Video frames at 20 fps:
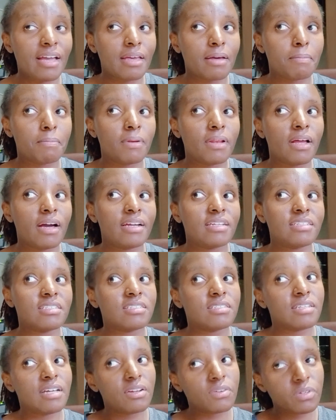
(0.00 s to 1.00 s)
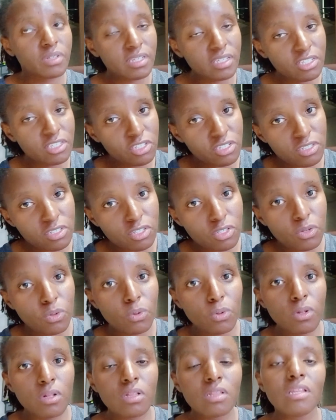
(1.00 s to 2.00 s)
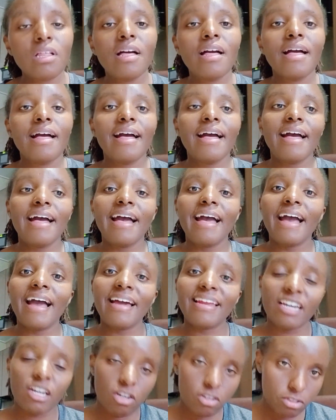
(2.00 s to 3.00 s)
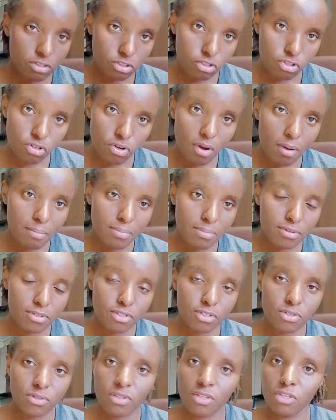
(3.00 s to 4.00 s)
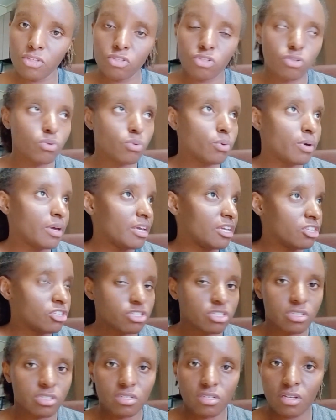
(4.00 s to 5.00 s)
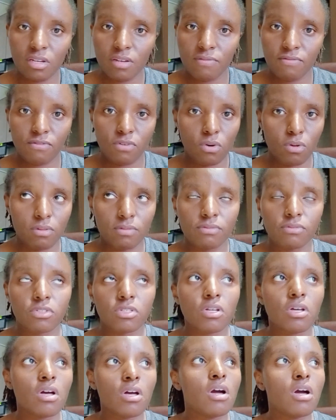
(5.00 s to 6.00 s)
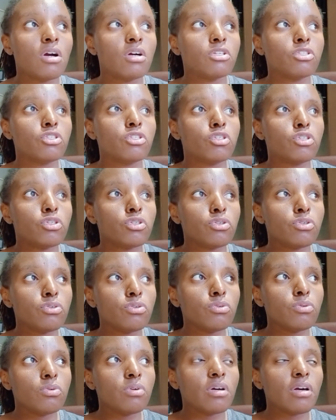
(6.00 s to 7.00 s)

applied directly to the school and I got the job. So there's no agent involved. Two,